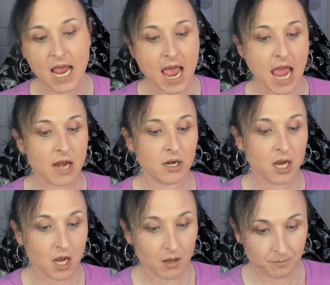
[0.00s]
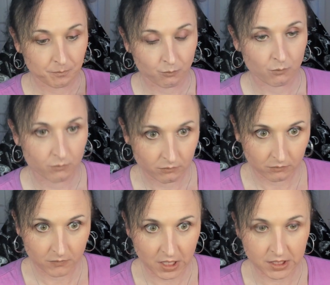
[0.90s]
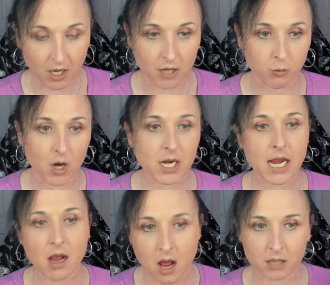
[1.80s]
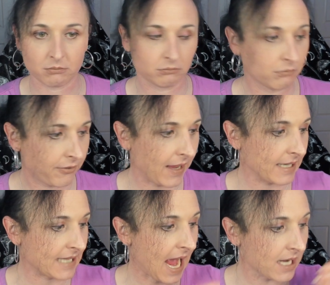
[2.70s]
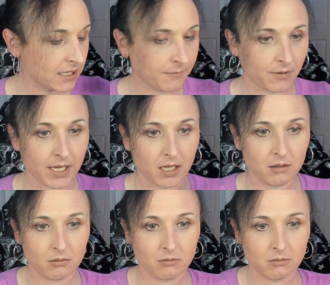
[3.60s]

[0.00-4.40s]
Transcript: And started working on things actively